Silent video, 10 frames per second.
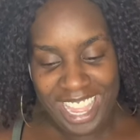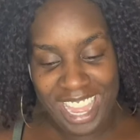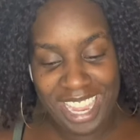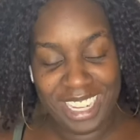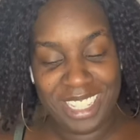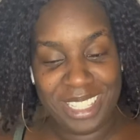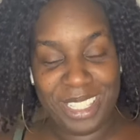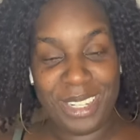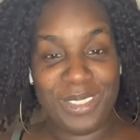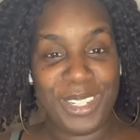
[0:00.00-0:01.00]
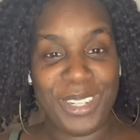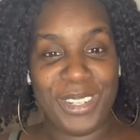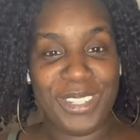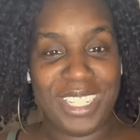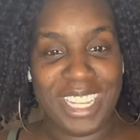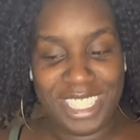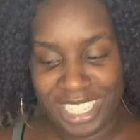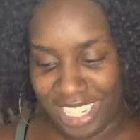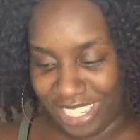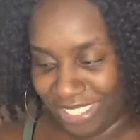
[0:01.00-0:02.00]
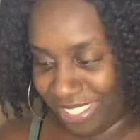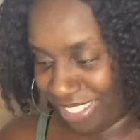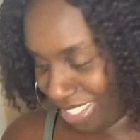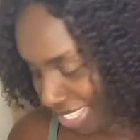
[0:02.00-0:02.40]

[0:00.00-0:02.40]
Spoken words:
I can listen to them talk all day, child.